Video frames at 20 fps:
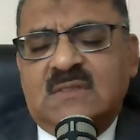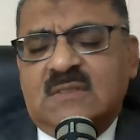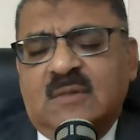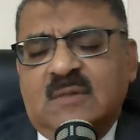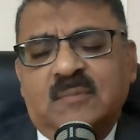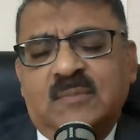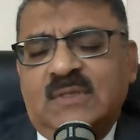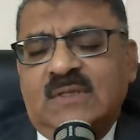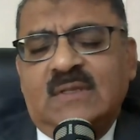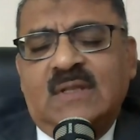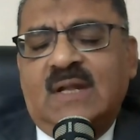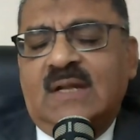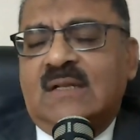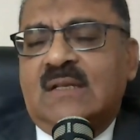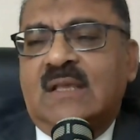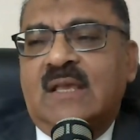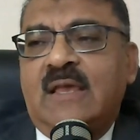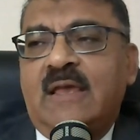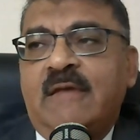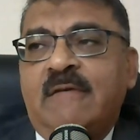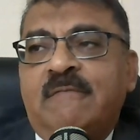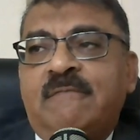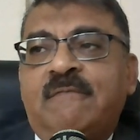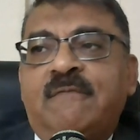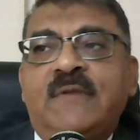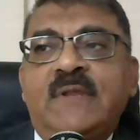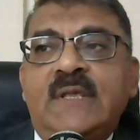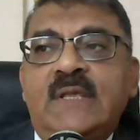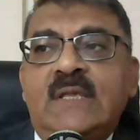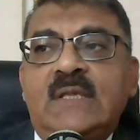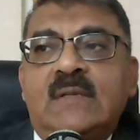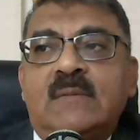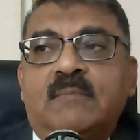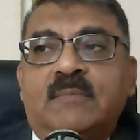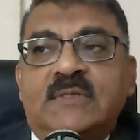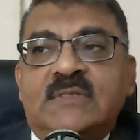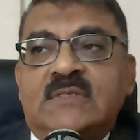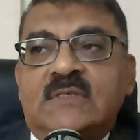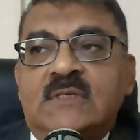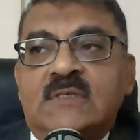something that every
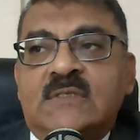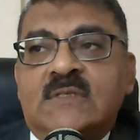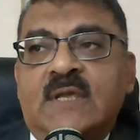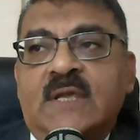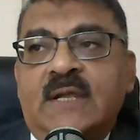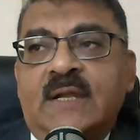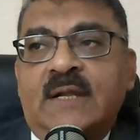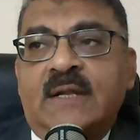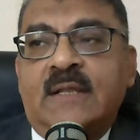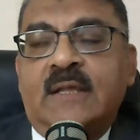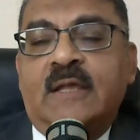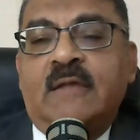business head,